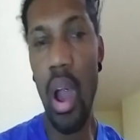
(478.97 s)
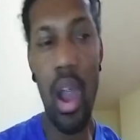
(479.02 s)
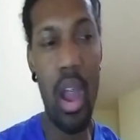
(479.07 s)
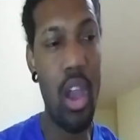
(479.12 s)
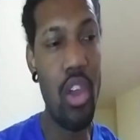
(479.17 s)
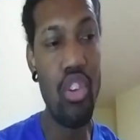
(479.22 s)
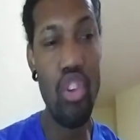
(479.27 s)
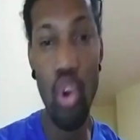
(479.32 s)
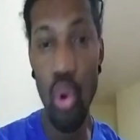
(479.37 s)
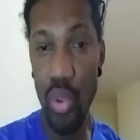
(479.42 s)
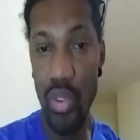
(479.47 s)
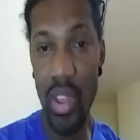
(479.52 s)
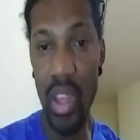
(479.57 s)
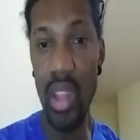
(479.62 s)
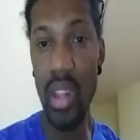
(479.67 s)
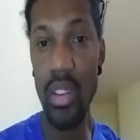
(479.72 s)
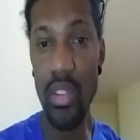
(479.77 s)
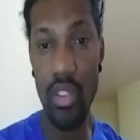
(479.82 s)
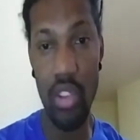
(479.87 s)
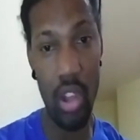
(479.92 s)
use
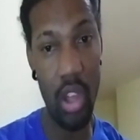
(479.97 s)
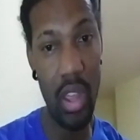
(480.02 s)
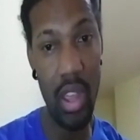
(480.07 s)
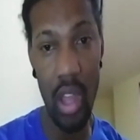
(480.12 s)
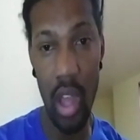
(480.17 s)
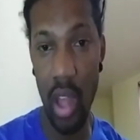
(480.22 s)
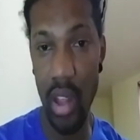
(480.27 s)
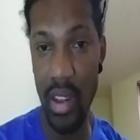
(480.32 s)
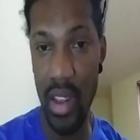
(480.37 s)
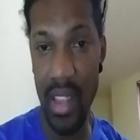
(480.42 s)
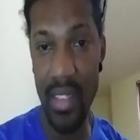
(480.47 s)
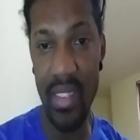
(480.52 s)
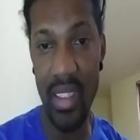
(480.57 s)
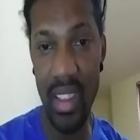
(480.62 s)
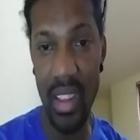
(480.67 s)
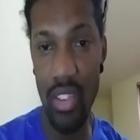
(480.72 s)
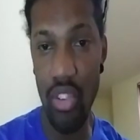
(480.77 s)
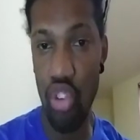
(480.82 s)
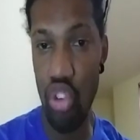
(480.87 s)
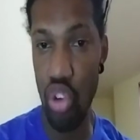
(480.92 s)
it to
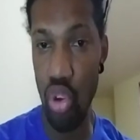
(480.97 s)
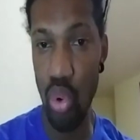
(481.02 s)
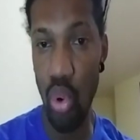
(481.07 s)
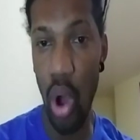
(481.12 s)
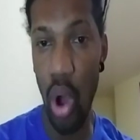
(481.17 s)
listen to